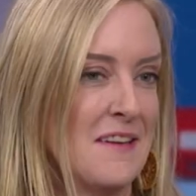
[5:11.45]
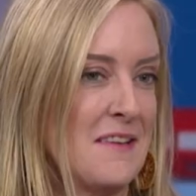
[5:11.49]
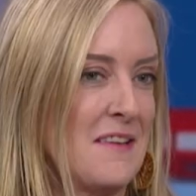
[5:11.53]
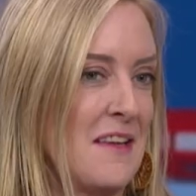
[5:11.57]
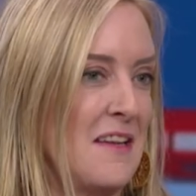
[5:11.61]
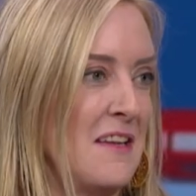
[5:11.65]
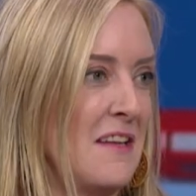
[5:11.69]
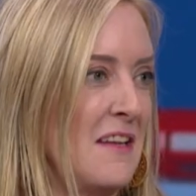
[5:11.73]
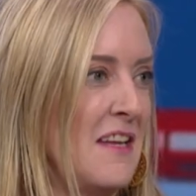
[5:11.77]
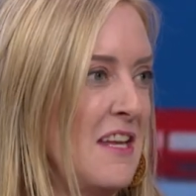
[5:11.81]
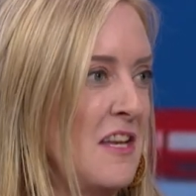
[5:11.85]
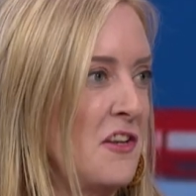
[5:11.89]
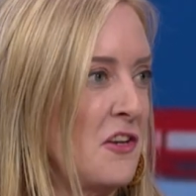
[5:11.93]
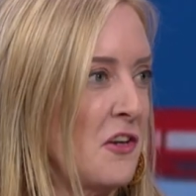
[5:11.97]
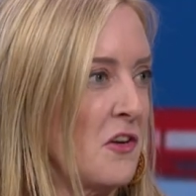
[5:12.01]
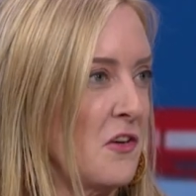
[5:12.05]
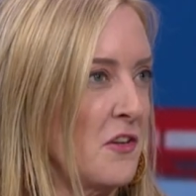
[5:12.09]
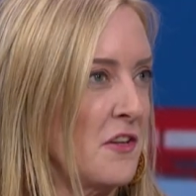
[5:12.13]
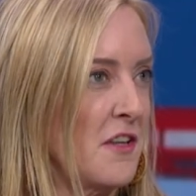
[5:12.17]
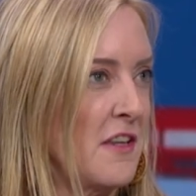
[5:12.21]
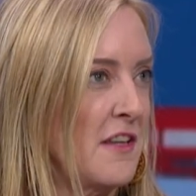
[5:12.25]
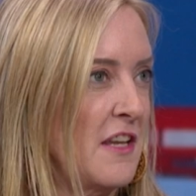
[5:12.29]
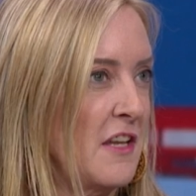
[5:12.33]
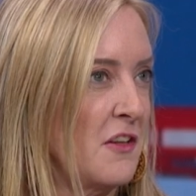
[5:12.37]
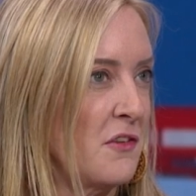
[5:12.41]
An
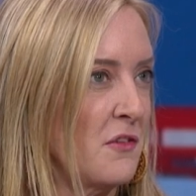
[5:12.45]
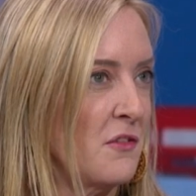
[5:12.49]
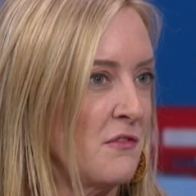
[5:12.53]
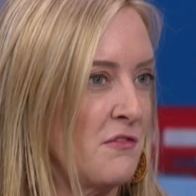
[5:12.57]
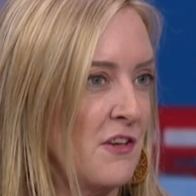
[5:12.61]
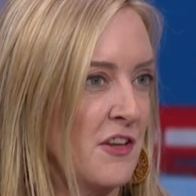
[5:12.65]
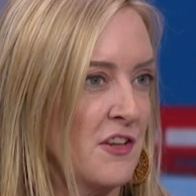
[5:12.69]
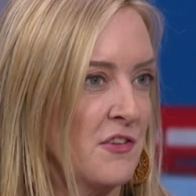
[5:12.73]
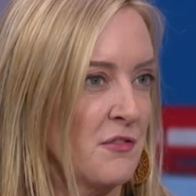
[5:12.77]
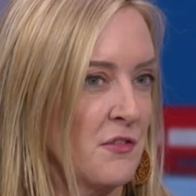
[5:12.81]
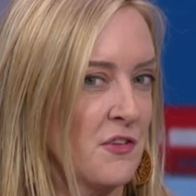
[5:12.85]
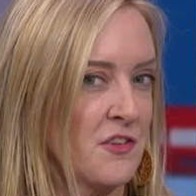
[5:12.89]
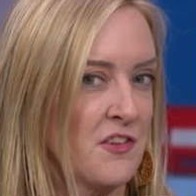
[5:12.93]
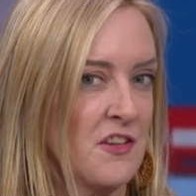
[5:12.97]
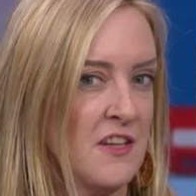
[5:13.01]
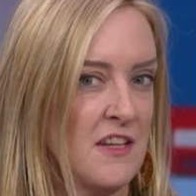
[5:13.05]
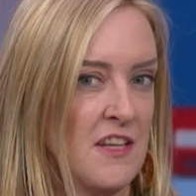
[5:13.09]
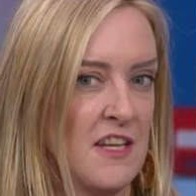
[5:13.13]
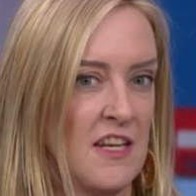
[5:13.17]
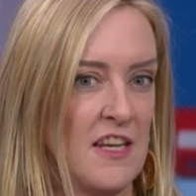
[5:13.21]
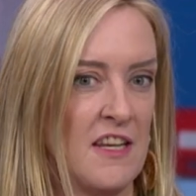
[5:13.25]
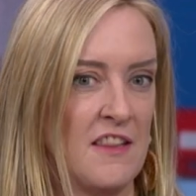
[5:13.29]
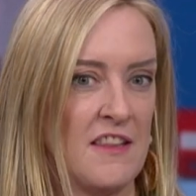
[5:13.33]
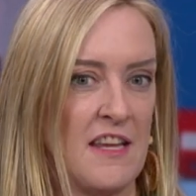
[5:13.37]
Intercontinental Festival City.